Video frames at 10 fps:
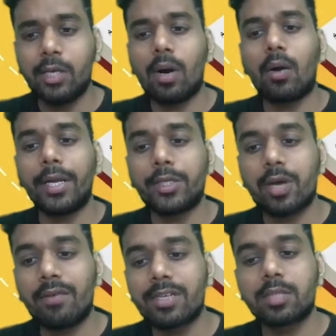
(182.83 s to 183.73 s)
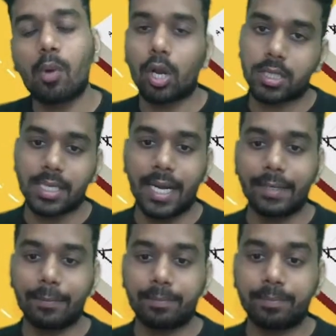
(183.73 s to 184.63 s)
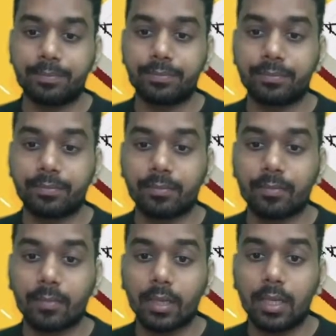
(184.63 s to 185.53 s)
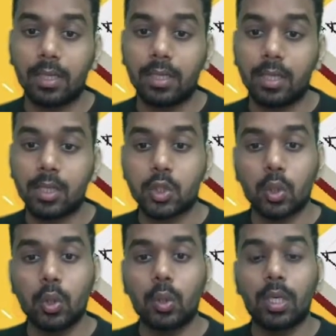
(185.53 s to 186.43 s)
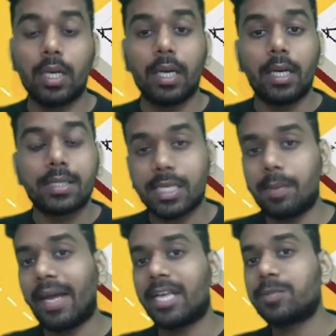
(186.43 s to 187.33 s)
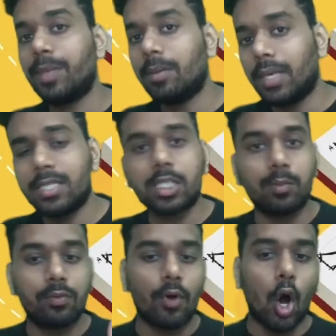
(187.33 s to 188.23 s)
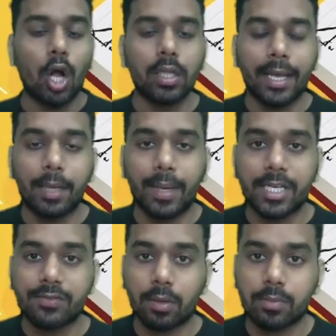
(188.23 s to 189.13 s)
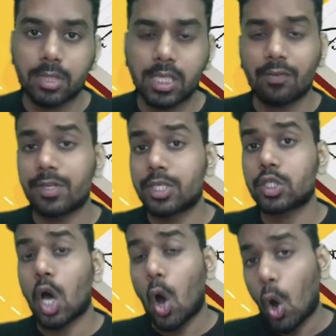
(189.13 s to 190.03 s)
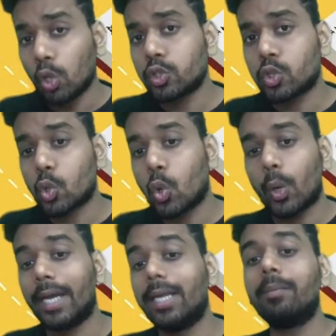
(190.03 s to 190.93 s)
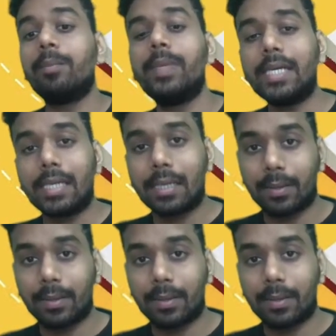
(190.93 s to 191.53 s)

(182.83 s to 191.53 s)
you are going to have a smaller set. So C minus B means remove all the elements from C which is also in B.